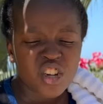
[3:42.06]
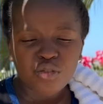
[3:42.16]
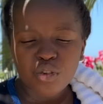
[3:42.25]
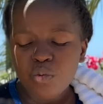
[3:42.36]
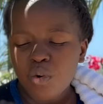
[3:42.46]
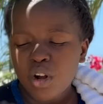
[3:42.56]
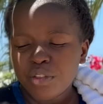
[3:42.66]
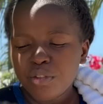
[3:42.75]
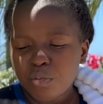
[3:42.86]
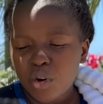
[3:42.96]
drink wa
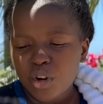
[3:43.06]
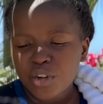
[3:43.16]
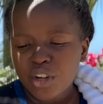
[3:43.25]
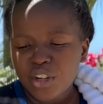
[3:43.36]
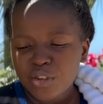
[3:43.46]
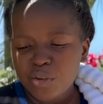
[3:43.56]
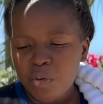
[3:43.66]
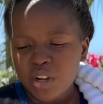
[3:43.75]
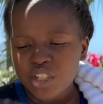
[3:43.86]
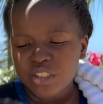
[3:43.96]
water. Another
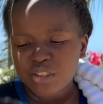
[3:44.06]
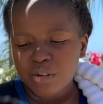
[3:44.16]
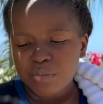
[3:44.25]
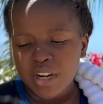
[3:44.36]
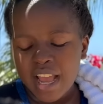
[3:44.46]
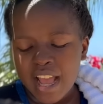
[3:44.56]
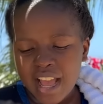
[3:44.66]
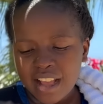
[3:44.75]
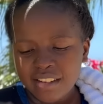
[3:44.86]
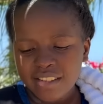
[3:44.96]
question someone
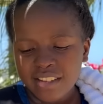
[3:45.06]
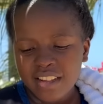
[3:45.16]
asked,